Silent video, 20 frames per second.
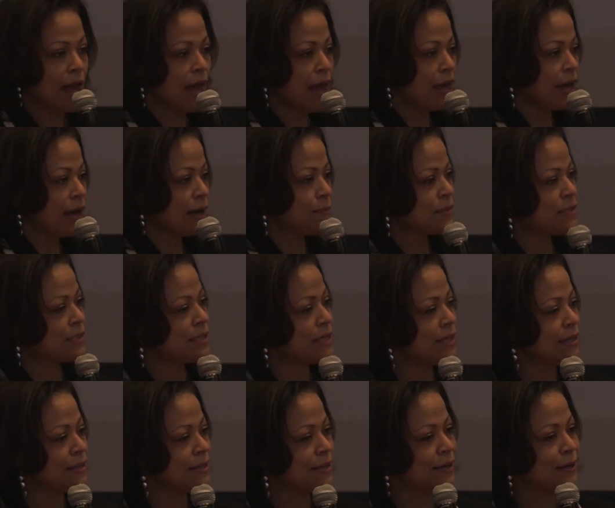And I'm
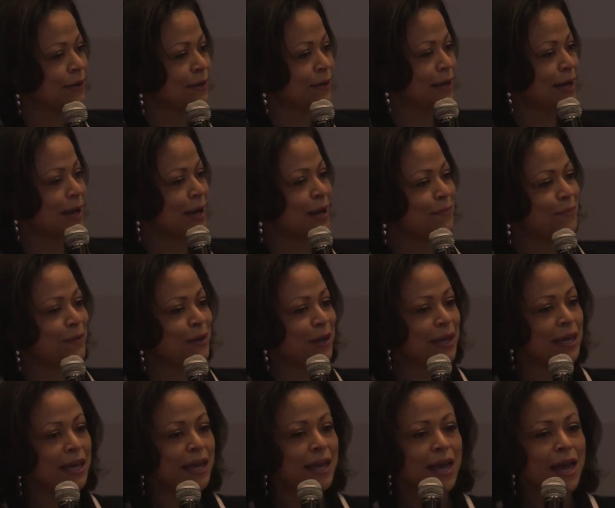sitting there and I'm like,